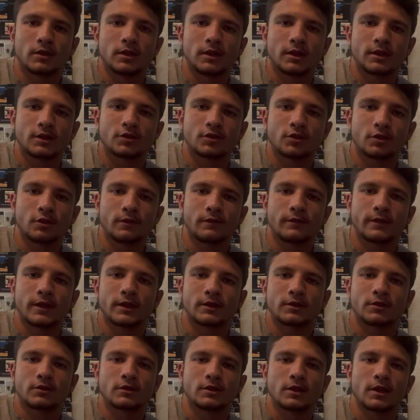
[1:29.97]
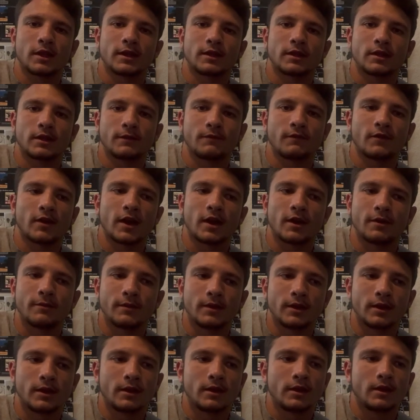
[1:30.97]
external factors like
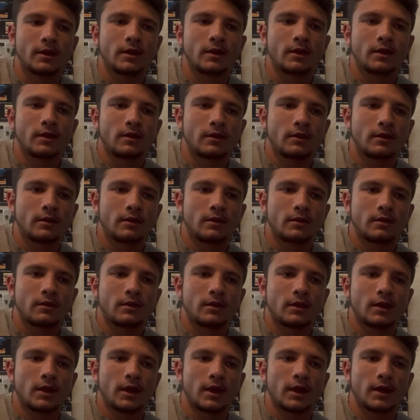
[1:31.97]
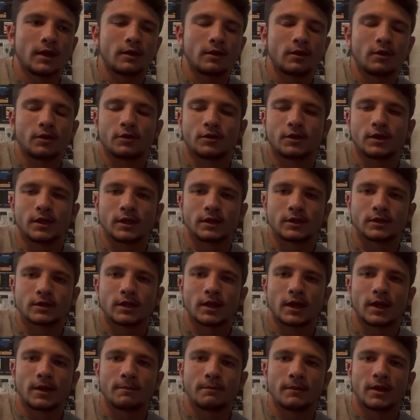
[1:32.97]
environment, and other things
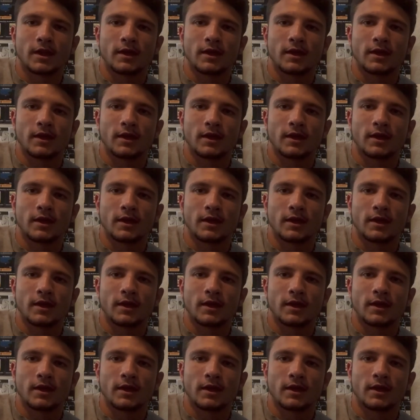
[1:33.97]
that may